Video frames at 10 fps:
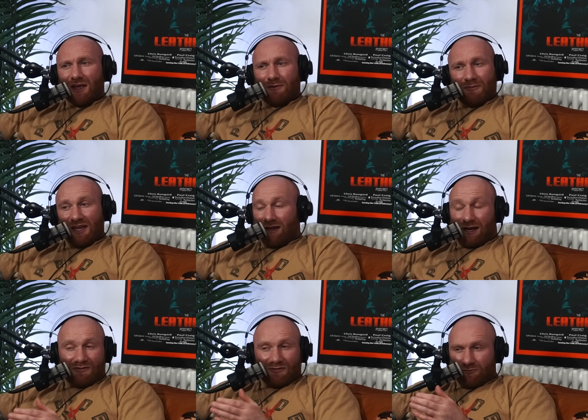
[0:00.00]
Mate,
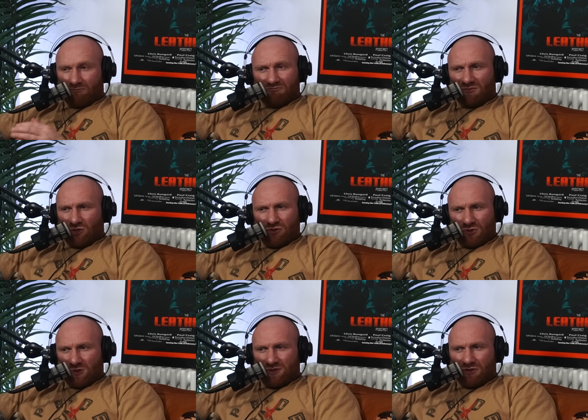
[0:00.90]
I thought John
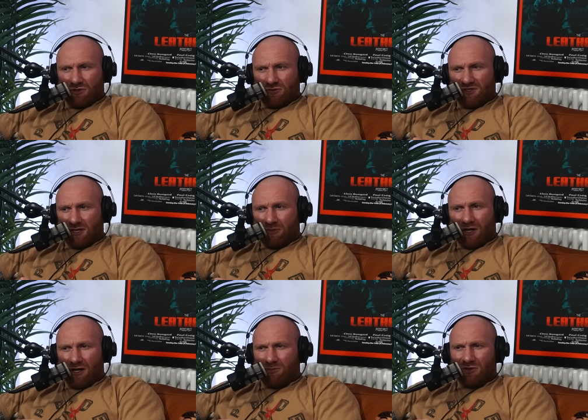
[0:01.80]
Jones was cool, seen him
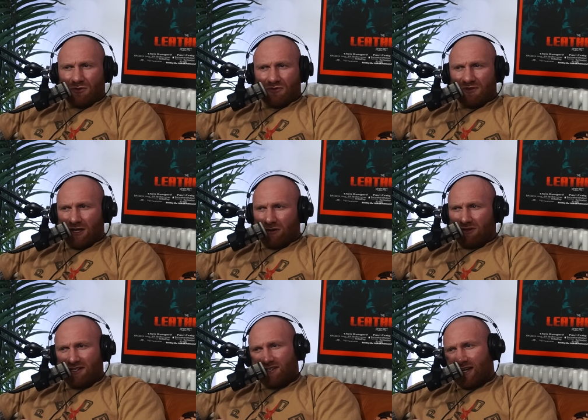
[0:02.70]
cutting about the hotel,
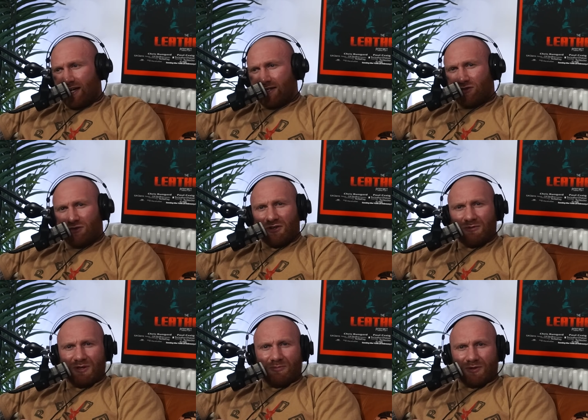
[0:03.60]
nice guy, talking to
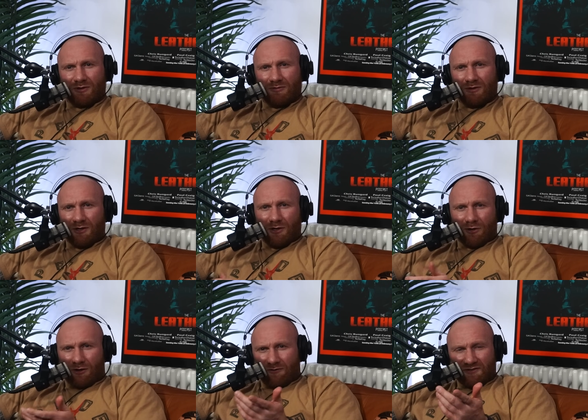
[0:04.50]
people.
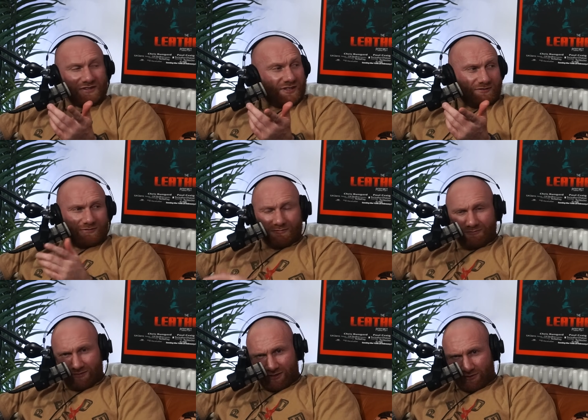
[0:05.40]
Obviously,
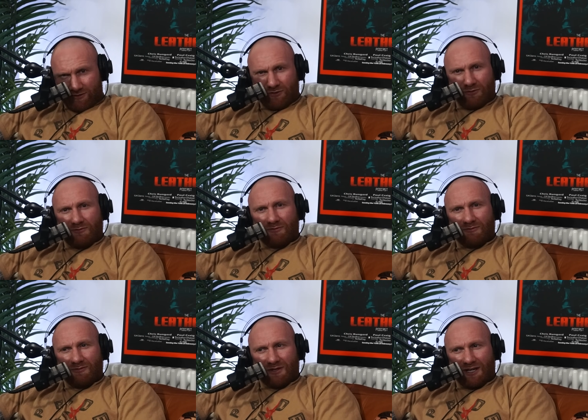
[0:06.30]
told
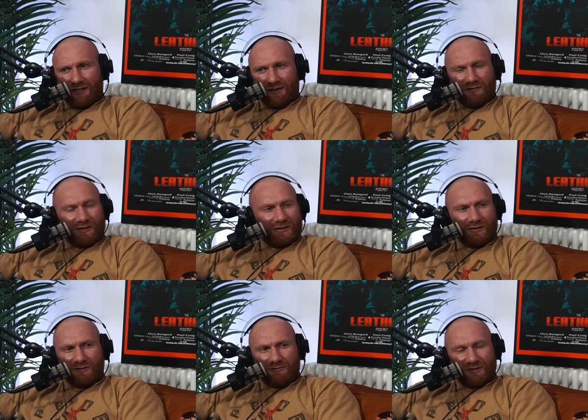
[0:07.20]
Greg here to fuck
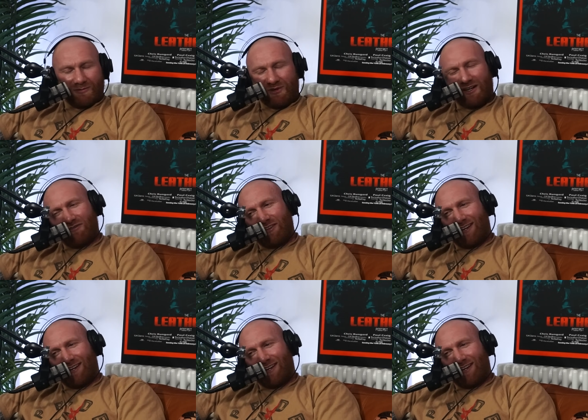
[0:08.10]
off, but apart from